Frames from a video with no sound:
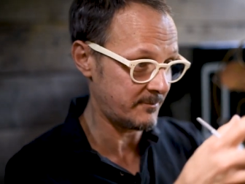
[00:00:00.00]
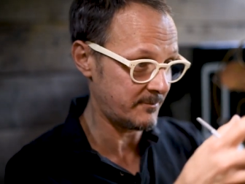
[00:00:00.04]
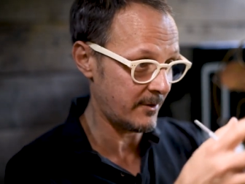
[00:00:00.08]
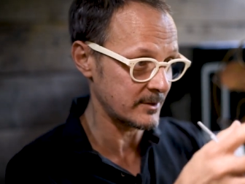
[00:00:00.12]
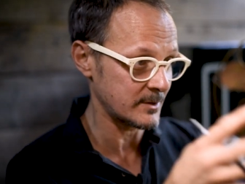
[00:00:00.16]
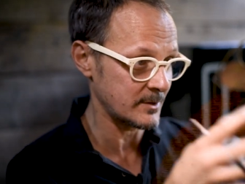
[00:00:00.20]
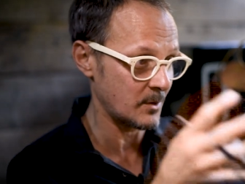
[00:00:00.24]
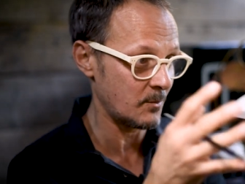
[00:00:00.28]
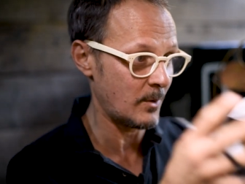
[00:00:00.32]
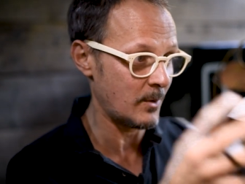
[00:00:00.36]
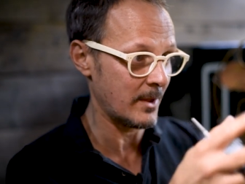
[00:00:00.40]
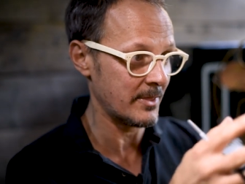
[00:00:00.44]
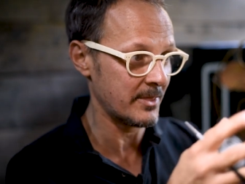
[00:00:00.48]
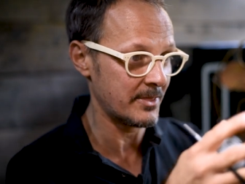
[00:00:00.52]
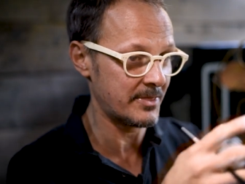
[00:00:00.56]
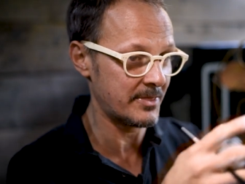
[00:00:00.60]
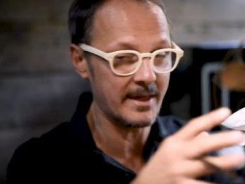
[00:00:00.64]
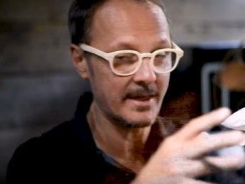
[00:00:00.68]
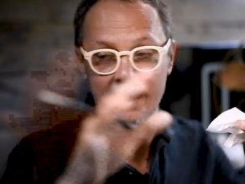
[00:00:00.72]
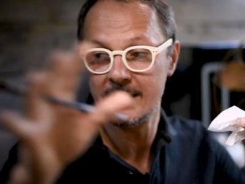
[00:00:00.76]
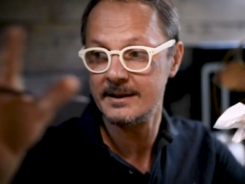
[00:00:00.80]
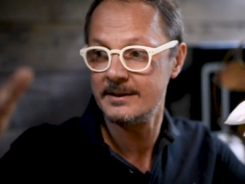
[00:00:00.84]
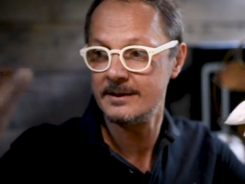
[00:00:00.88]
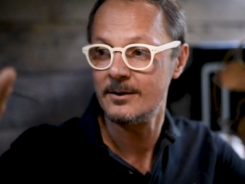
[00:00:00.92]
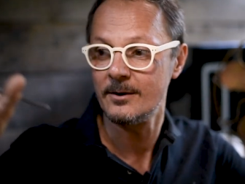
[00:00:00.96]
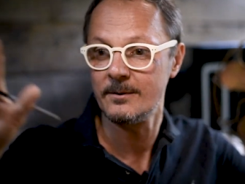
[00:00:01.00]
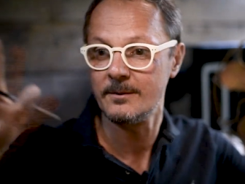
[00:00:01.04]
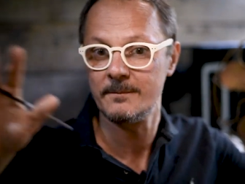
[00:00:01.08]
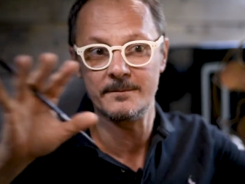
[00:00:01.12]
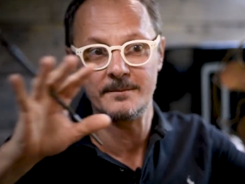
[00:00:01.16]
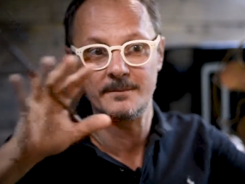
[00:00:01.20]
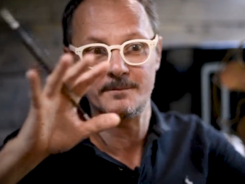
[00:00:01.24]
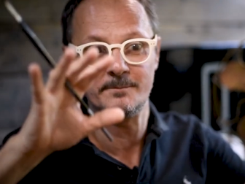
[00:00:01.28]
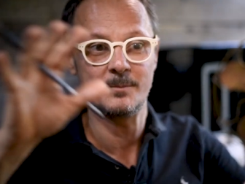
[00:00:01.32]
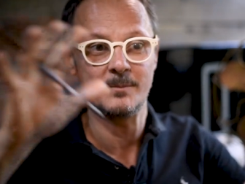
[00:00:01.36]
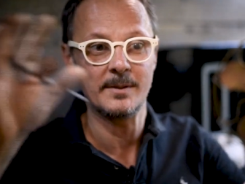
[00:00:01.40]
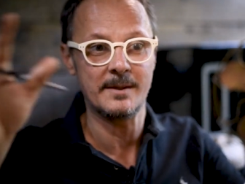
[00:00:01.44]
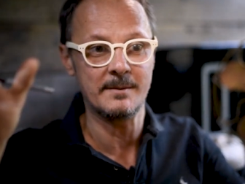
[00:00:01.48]
focus on one thing and not
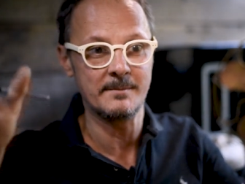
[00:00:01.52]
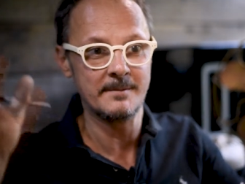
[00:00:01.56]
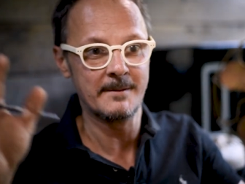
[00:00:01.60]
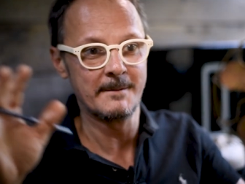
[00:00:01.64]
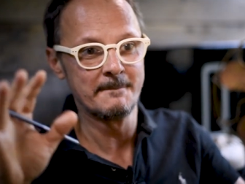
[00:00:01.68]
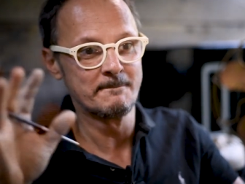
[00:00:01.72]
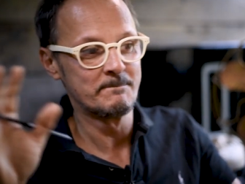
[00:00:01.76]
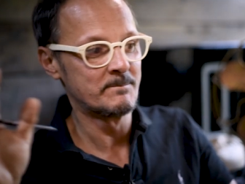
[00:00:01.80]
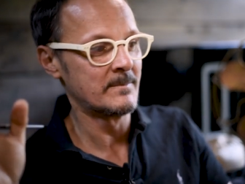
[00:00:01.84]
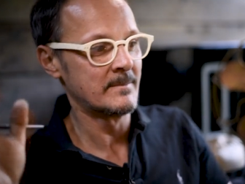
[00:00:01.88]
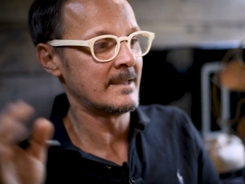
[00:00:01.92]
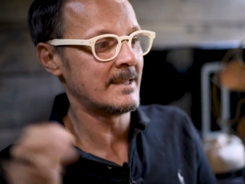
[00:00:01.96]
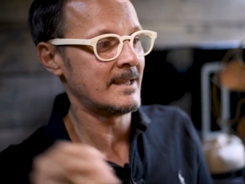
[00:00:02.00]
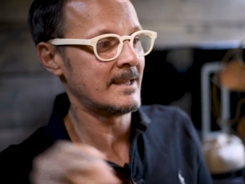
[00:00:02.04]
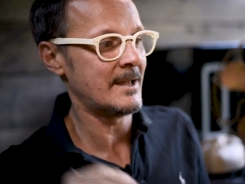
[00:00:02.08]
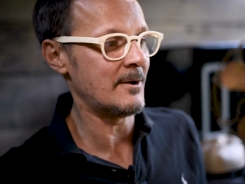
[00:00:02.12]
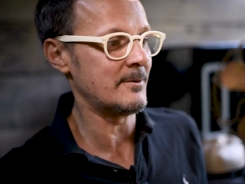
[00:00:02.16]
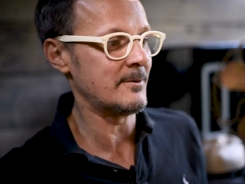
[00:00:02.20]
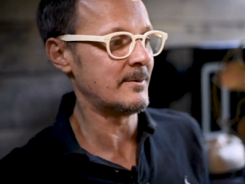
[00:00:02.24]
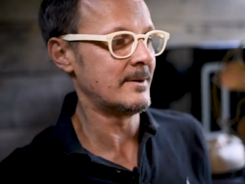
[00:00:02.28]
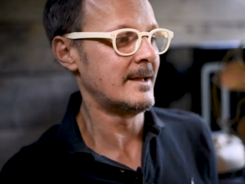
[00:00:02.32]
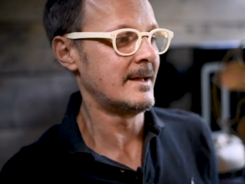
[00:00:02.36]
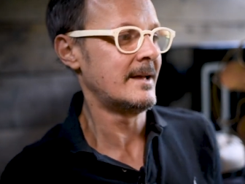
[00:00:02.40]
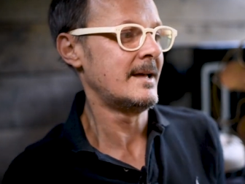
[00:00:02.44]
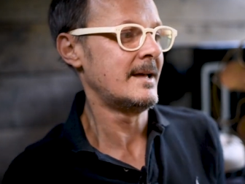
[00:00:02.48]
be, you know,